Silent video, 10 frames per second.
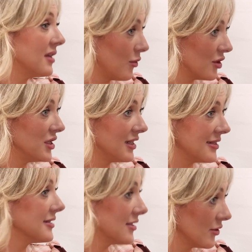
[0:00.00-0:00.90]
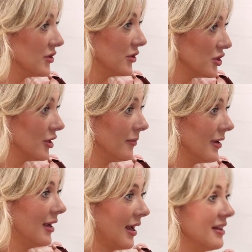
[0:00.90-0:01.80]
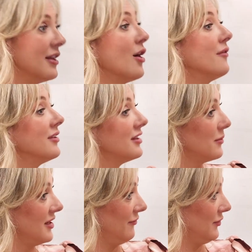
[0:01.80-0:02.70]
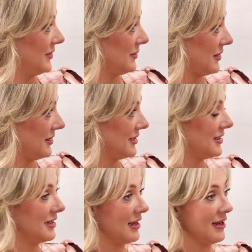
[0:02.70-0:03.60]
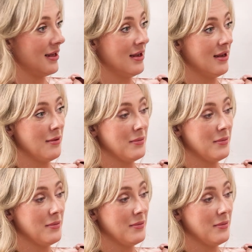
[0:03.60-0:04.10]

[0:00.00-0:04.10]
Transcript: they're watching because this is on YouTube, and then hopefully they'll be influenced by this today. Mm-hmm.